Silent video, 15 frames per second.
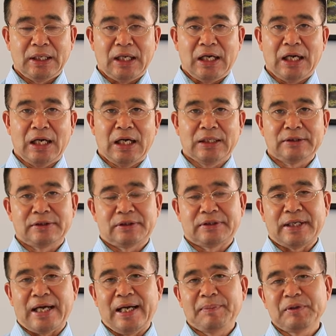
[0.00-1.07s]
Uh, the
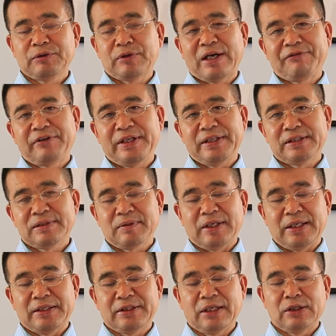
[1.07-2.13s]
time is roughly is
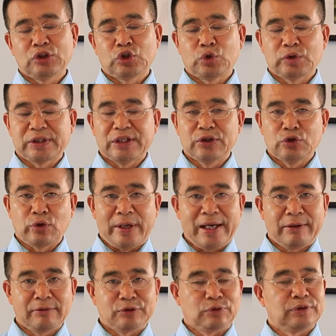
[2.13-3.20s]
in
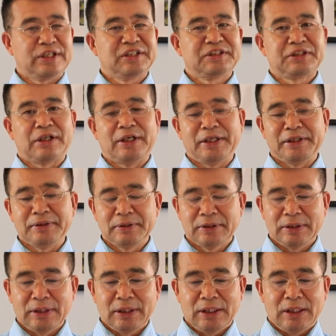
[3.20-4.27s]
2012, 2013.
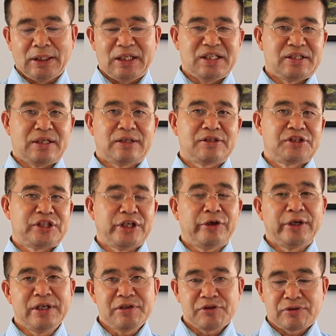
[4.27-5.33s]
It's a
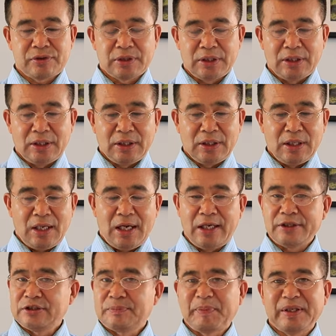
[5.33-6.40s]
series.
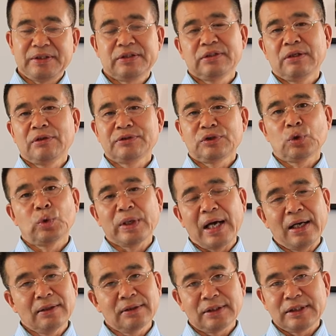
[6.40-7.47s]
Uh, it's, but it's not so
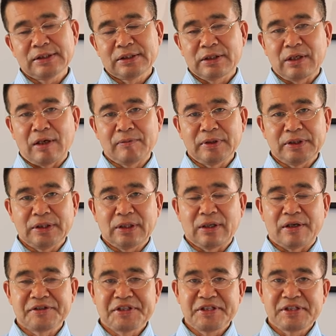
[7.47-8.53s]
long. It's, it's
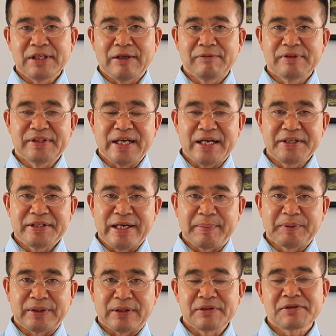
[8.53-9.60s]
consistent of nine
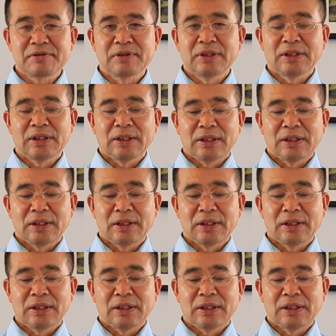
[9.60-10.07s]
chapters.